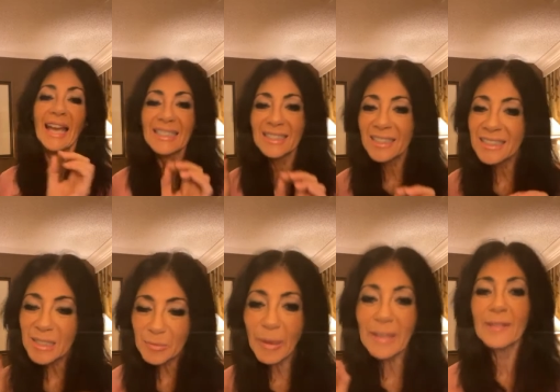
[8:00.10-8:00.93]
has a
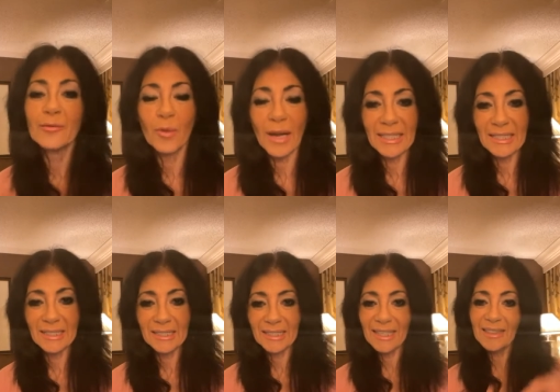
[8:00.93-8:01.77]
speck of white in
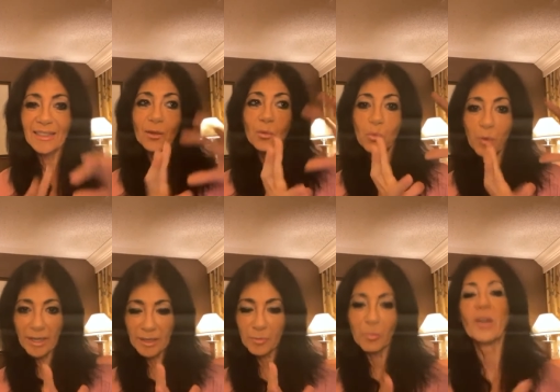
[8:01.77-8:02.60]
it, and the
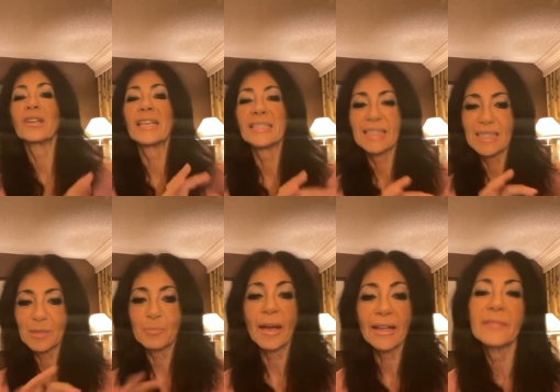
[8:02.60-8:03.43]
white part has a
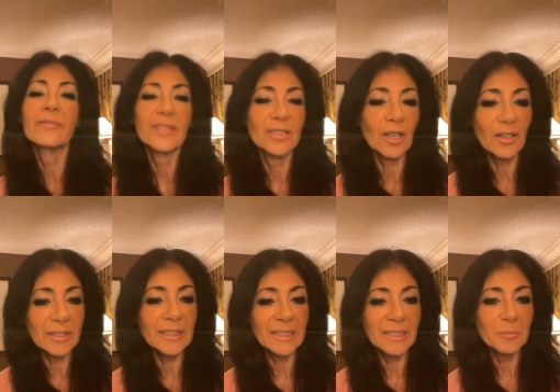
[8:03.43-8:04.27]
speck of the
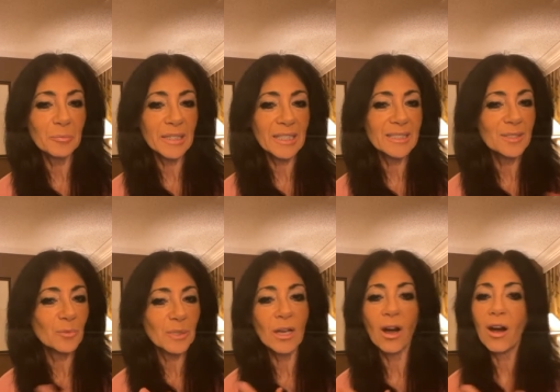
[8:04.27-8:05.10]
dark in it because
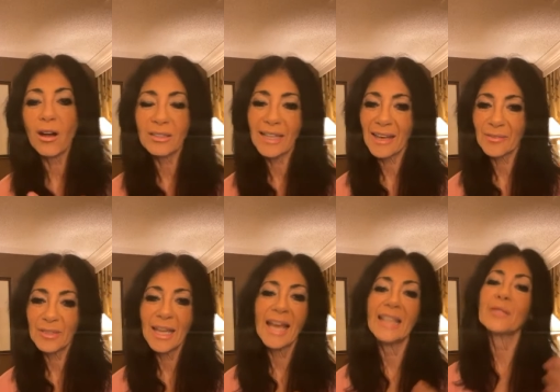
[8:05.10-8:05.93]
we all have,
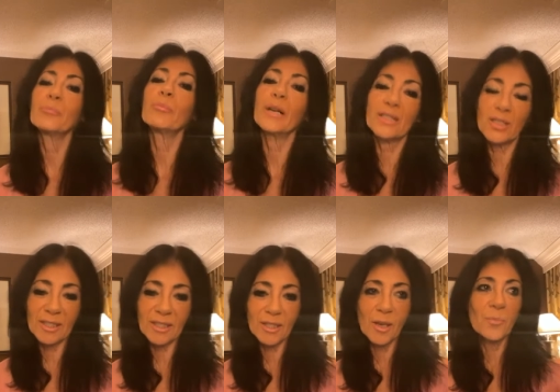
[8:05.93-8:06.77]
as much
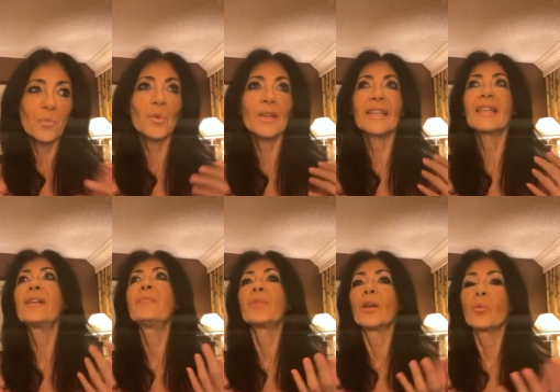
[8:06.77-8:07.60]
as we
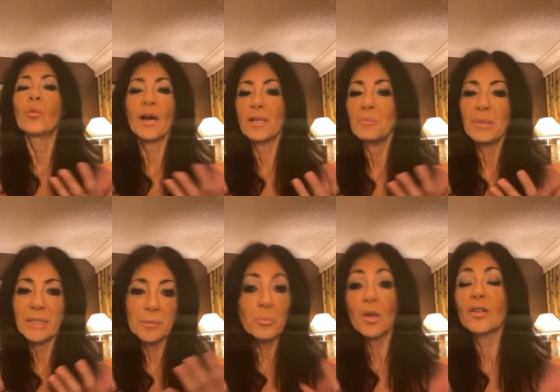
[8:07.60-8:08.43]
want to
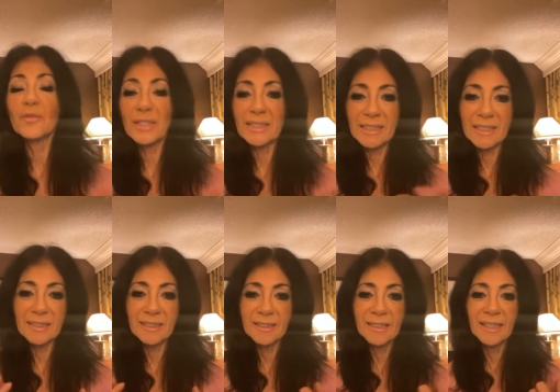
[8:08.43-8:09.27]
be perfect
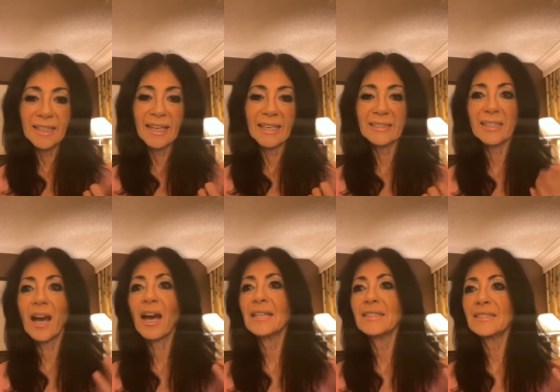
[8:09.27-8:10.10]
and, and
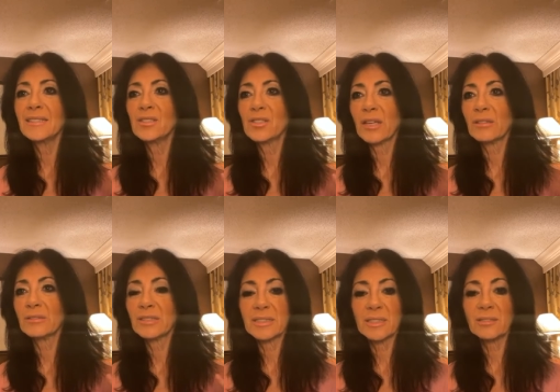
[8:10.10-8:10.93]
kind and
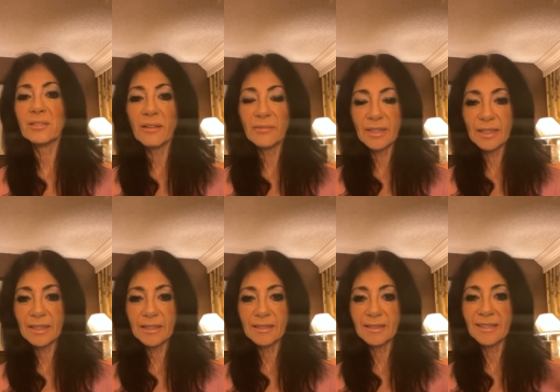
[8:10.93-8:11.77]
generous and loving
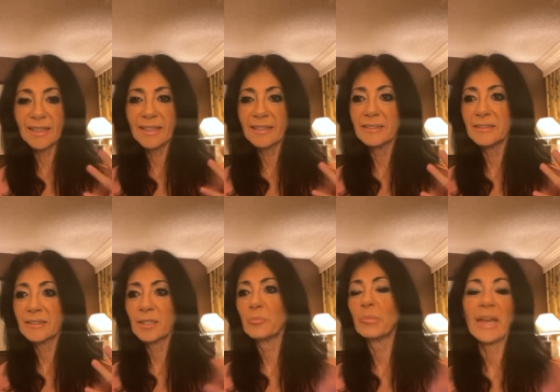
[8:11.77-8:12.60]
and, and
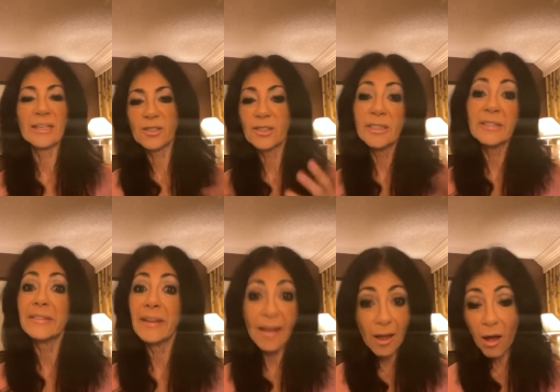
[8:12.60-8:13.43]
compassionate
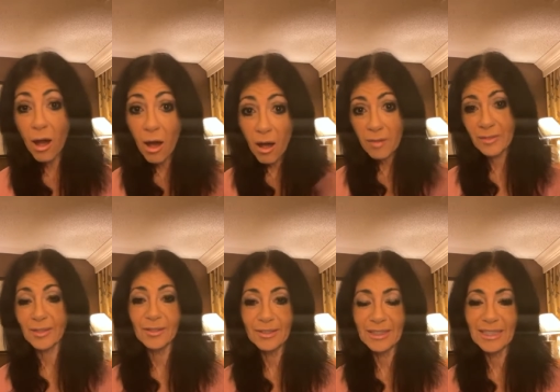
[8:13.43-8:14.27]
and all the
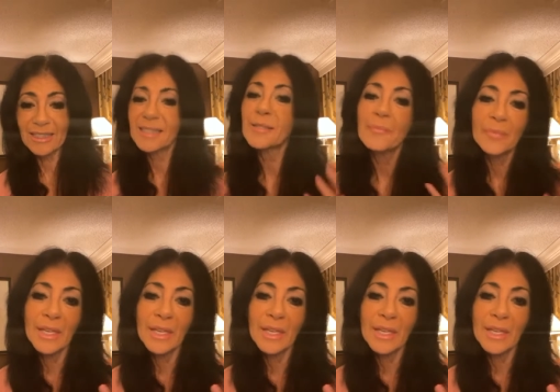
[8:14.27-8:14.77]
good things,